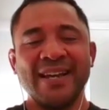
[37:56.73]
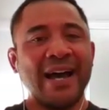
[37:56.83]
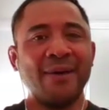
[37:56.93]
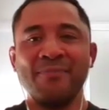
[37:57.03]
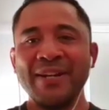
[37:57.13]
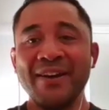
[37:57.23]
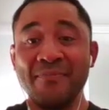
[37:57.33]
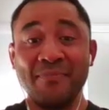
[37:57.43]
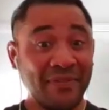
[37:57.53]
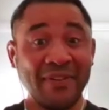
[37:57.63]
But a
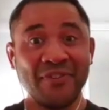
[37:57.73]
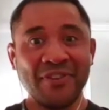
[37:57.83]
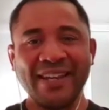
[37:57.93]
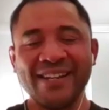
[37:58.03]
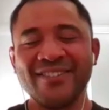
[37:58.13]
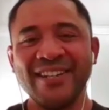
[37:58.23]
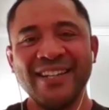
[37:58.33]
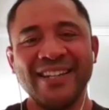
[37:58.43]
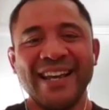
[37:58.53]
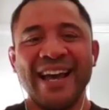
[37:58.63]
bit of everything actually.
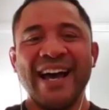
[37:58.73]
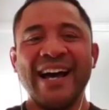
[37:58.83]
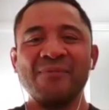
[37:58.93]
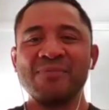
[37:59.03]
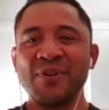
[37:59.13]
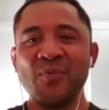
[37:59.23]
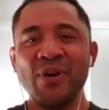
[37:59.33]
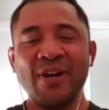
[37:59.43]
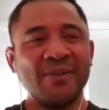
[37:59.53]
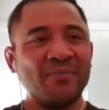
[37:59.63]

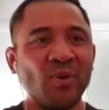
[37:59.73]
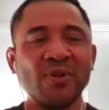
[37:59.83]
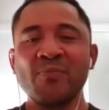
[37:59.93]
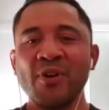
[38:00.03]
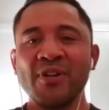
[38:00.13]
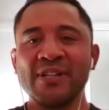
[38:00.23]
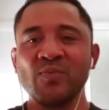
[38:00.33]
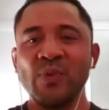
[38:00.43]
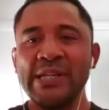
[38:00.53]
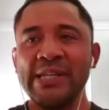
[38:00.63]
So mortgage brokers,
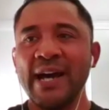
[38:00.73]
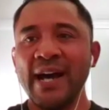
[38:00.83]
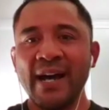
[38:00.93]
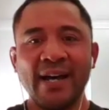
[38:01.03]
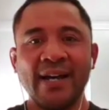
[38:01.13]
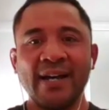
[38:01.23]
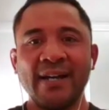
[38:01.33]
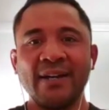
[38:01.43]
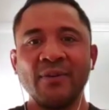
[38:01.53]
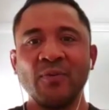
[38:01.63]
we
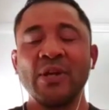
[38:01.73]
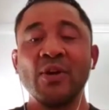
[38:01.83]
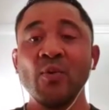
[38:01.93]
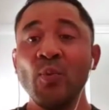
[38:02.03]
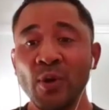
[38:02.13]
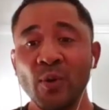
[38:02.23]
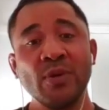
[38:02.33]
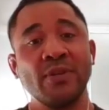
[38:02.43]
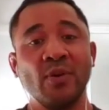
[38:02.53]
kind of work with